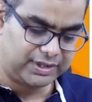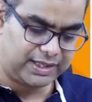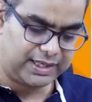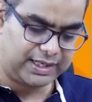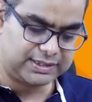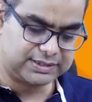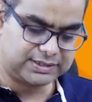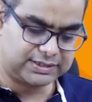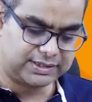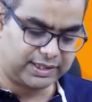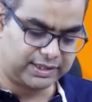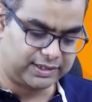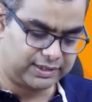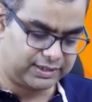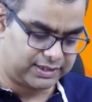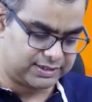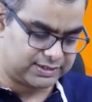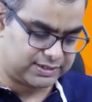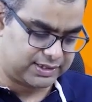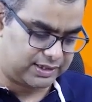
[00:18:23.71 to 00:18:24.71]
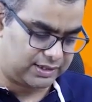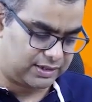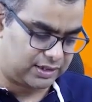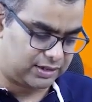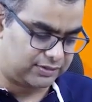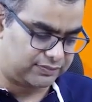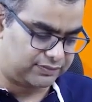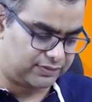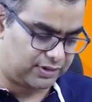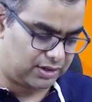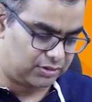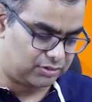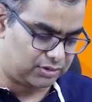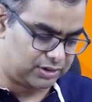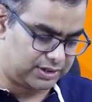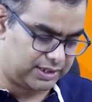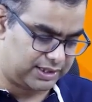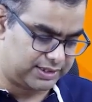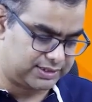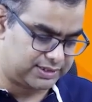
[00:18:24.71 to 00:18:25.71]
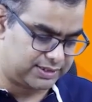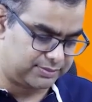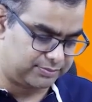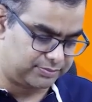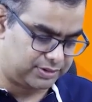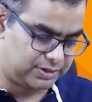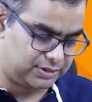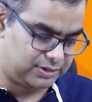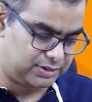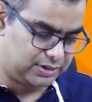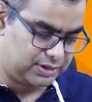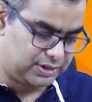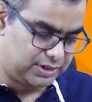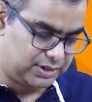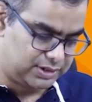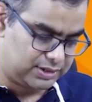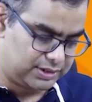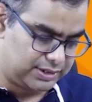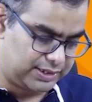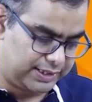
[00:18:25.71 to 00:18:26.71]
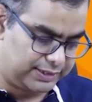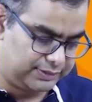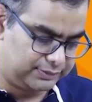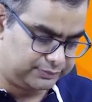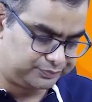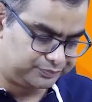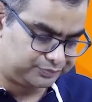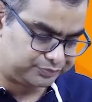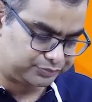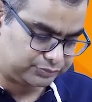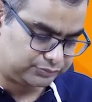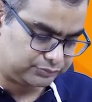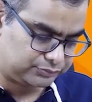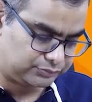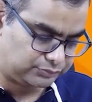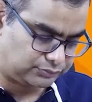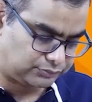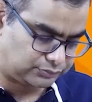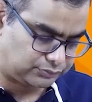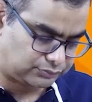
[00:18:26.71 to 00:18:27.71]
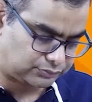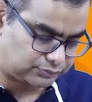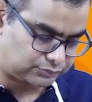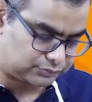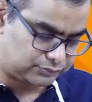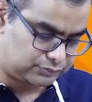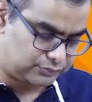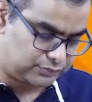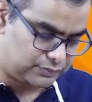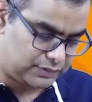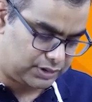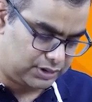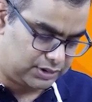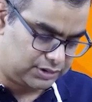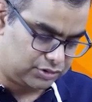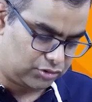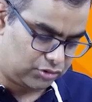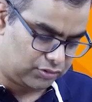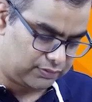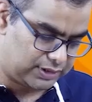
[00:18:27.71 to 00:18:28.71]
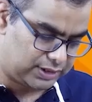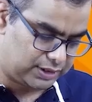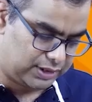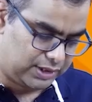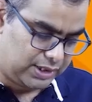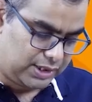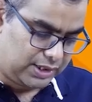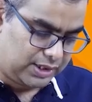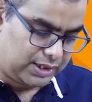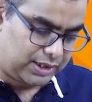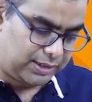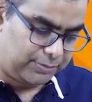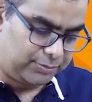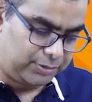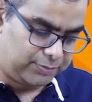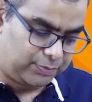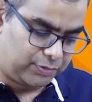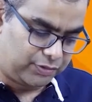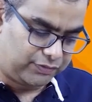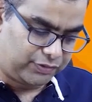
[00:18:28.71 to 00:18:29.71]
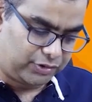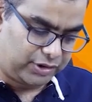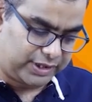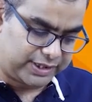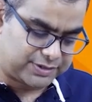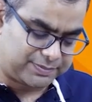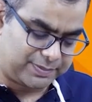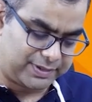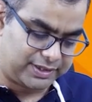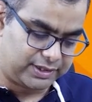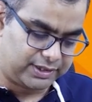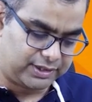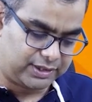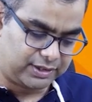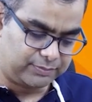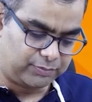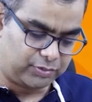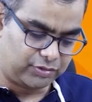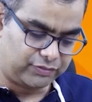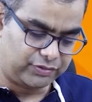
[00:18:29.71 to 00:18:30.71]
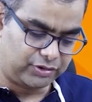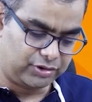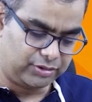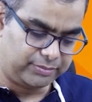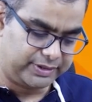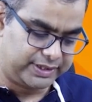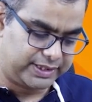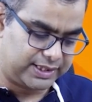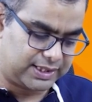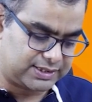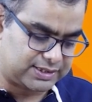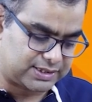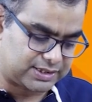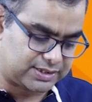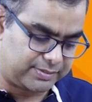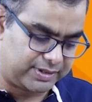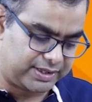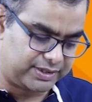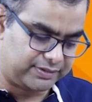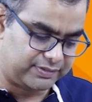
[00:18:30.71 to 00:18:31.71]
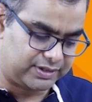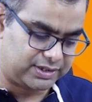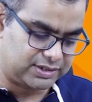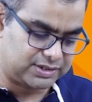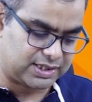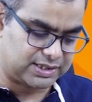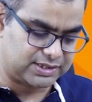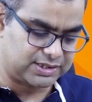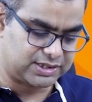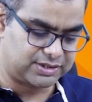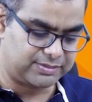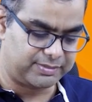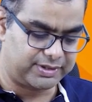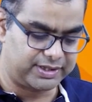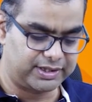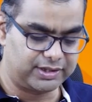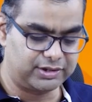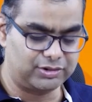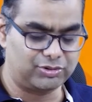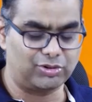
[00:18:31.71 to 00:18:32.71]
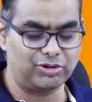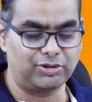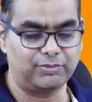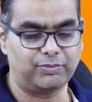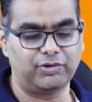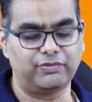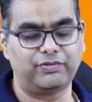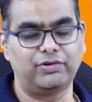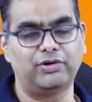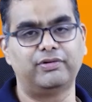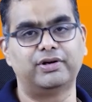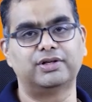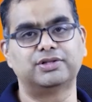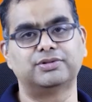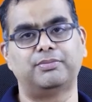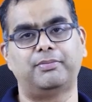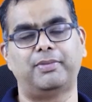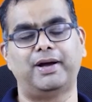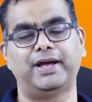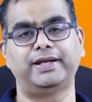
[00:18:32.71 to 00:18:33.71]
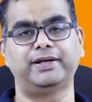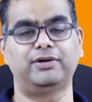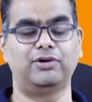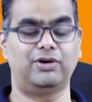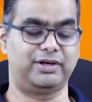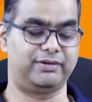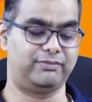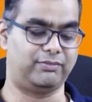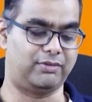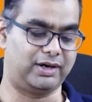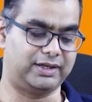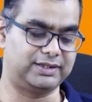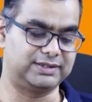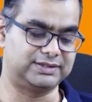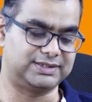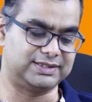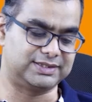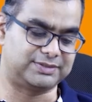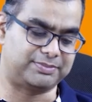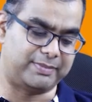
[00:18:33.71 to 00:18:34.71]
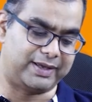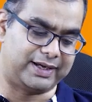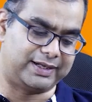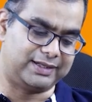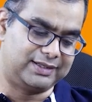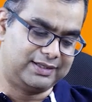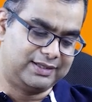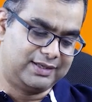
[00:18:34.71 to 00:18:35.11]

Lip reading: as trainer less than cutoff. Okay, that is simple. Then is over. Compute portfolio expected return, portfolio beta, systematic variance, unsystematic and total portfolio variance. My God, what is this, man?